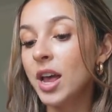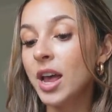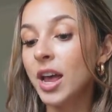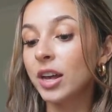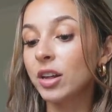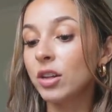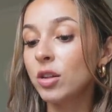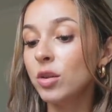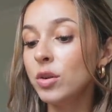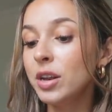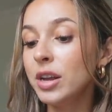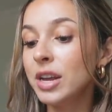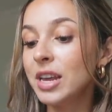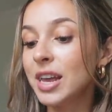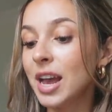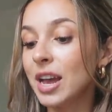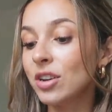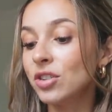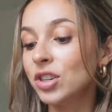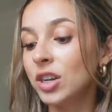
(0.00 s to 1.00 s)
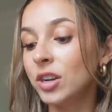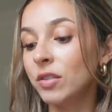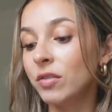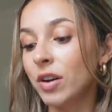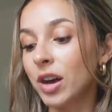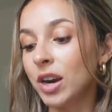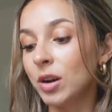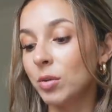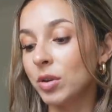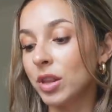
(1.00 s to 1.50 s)
including a guest she
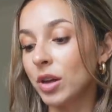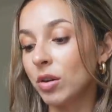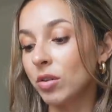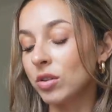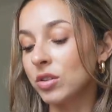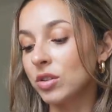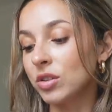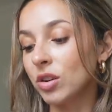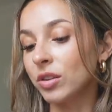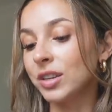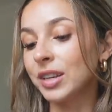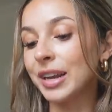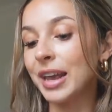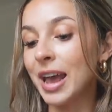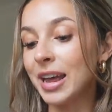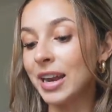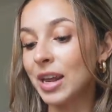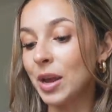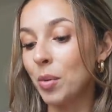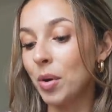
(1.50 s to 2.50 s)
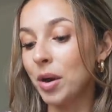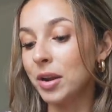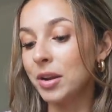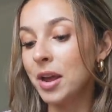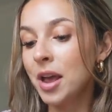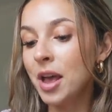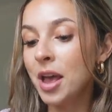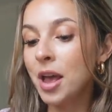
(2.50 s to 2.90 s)
invited without consulting anyone.